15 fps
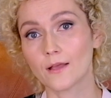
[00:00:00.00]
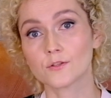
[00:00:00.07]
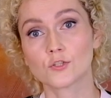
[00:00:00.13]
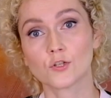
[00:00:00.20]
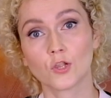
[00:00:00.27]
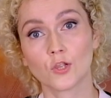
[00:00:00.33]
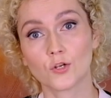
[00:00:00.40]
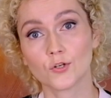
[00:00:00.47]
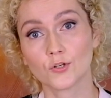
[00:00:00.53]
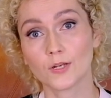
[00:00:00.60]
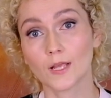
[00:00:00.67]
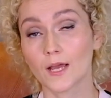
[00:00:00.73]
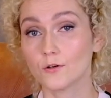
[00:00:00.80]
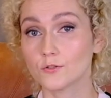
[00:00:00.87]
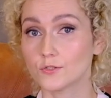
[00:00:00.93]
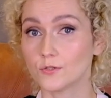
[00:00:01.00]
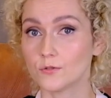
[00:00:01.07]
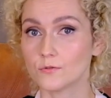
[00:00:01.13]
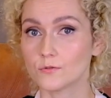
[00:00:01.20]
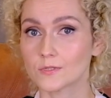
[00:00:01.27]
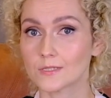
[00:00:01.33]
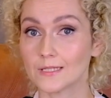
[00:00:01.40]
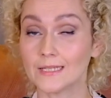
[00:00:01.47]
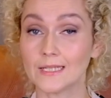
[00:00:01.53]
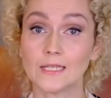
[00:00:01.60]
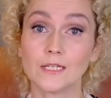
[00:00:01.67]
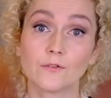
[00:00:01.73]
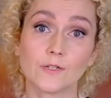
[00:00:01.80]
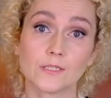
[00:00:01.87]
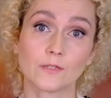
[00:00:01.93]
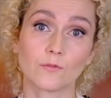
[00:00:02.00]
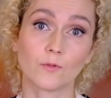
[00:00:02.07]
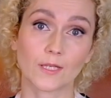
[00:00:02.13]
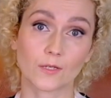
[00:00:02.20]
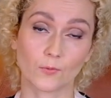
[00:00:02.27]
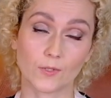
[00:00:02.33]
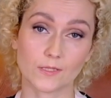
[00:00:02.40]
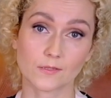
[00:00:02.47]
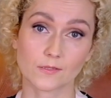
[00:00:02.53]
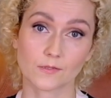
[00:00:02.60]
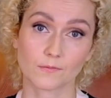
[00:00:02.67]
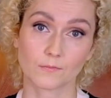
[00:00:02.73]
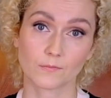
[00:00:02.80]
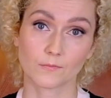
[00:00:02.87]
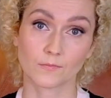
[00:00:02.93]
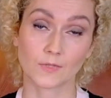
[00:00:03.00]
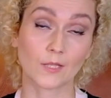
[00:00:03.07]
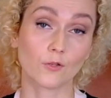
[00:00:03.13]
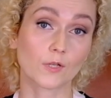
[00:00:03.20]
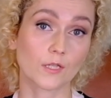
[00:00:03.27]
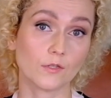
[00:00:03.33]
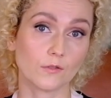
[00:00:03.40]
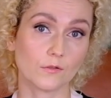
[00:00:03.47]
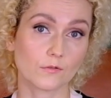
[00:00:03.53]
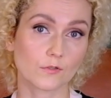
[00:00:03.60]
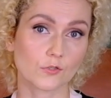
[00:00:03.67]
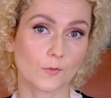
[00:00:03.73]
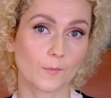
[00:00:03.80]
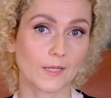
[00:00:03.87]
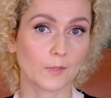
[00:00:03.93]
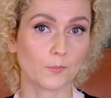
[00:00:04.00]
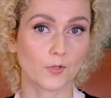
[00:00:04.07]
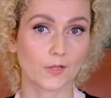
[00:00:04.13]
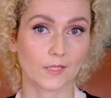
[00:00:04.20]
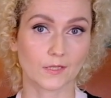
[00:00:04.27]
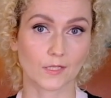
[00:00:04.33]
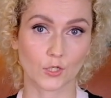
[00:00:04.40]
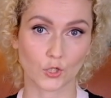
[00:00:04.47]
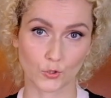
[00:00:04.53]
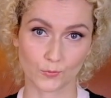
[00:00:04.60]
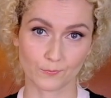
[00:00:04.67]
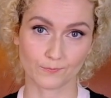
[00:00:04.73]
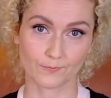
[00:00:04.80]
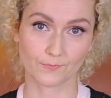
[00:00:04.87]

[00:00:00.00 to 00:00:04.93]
to learn how to use the innovative liquids that you can use to manipulate the glue.